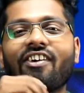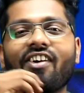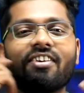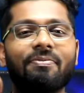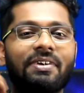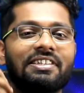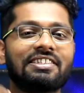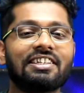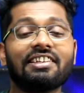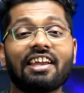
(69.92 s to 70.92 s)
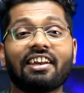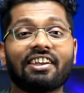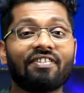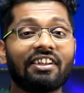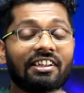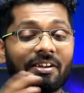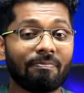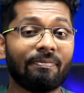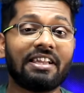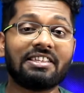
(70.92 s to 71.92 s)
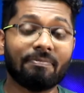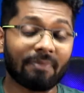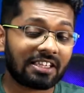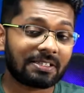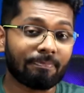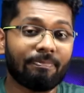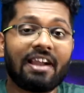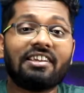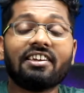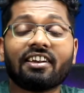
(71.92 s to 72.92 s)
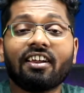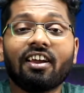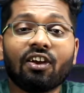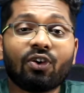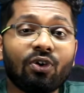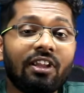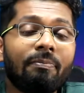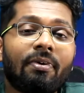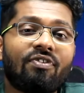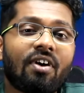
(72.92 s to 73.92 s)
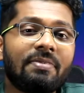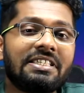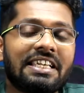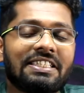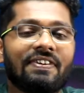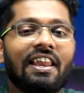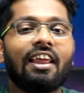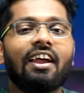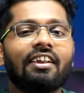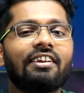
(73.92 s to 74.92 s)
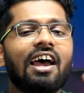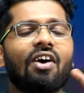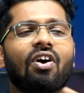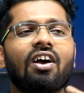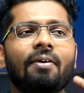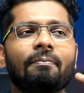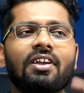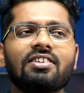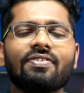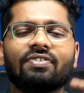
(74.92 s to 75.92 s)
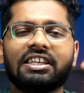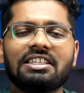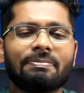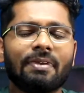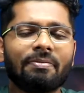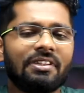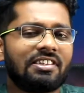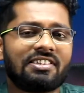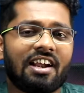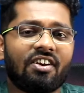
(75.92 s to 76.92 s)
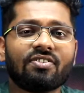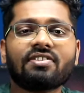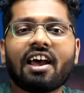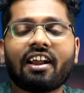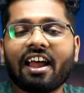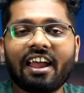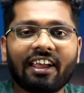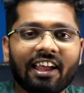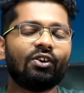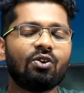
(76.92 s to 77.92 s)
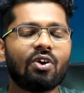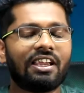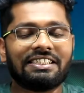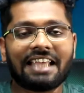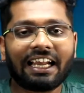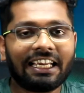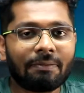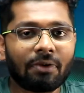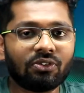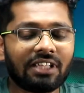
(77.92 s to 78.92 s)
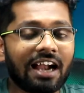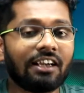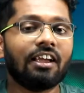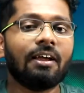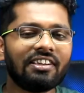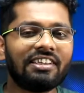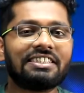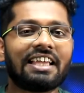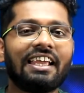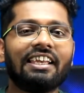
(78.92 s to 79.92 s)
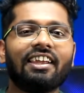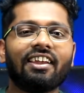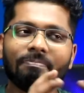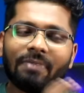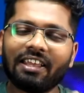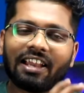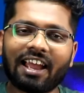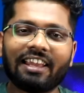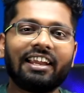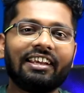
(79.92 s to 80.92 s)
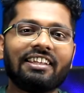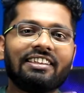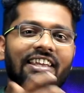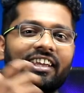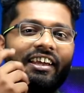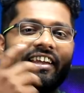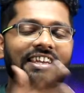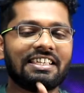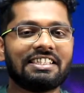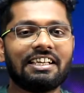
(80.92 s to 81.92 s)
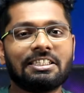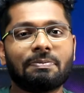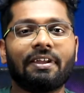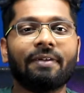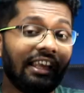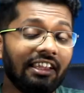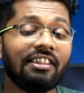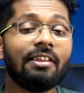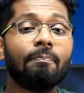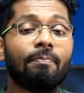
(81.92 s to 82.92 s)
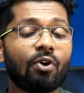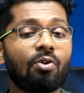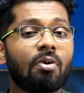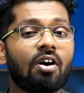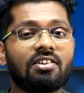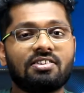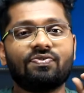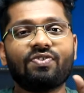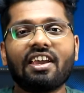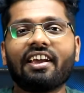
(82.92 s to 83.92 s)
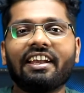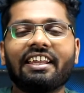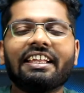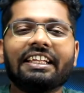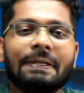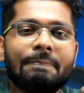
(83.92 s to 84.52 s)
hot, but still they are giving a much better cooling performance as well. Now, because of these, maybe the standoffs are high. I don't know exactly about that. For the design, the main highlighting thing is the display. In the Pro models, we are getting the